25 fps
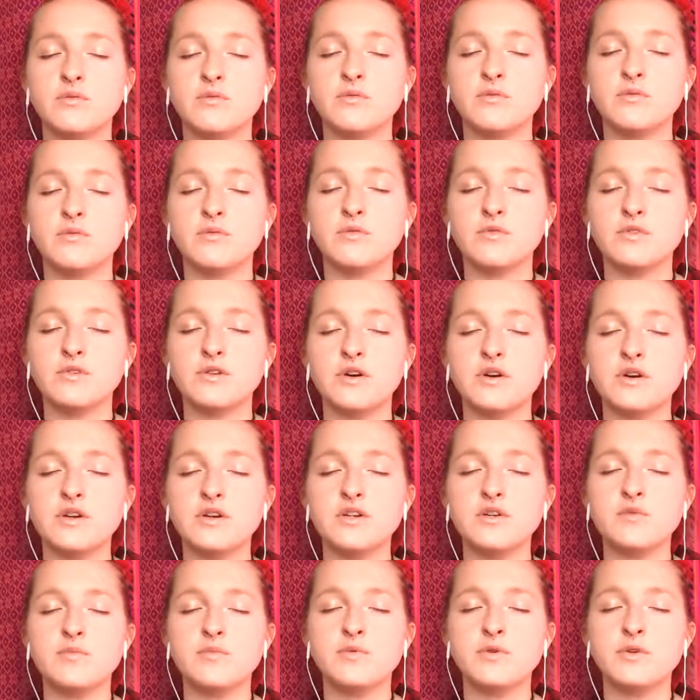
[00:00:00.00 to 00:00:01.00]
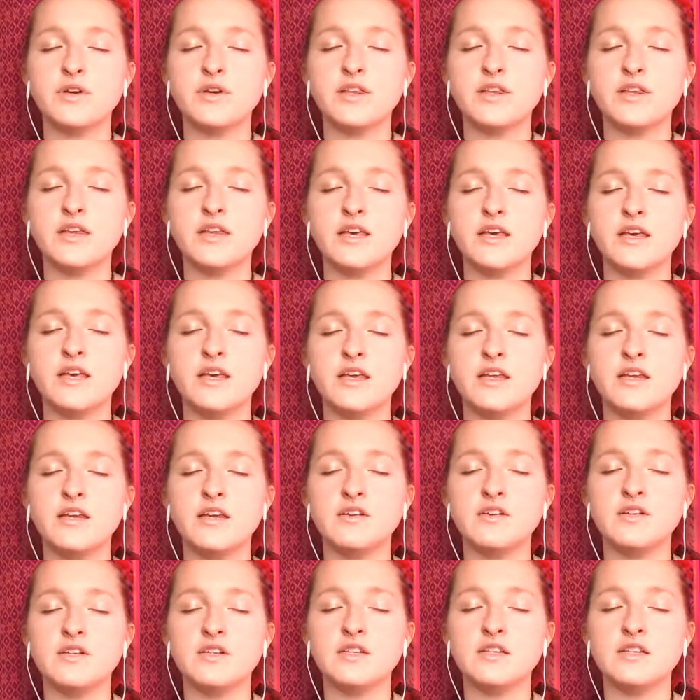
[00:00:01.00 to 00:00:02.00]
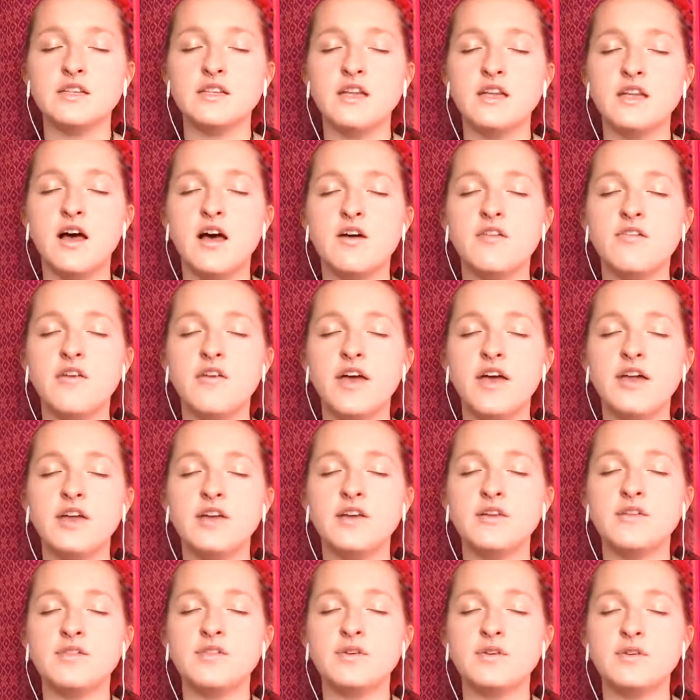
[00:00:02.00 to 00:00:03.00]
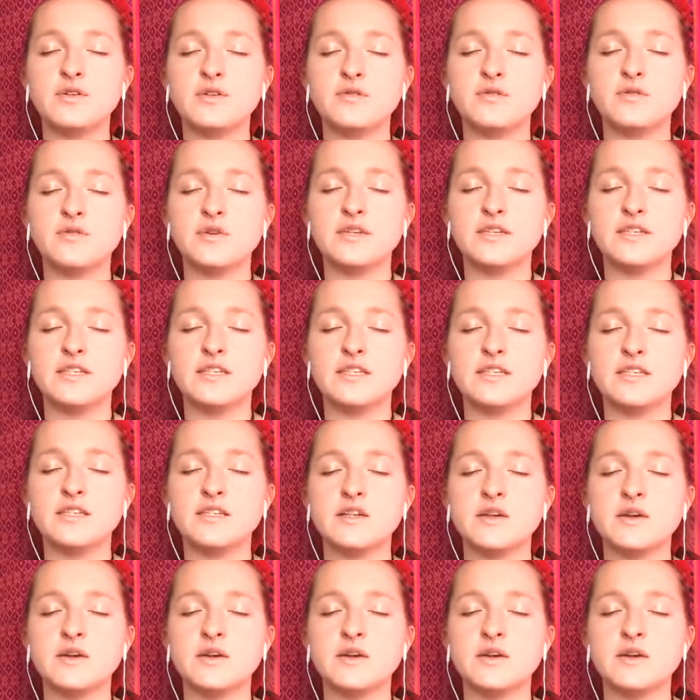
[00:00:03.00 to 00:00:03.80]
Starting to breathe in and just love any of those voices that are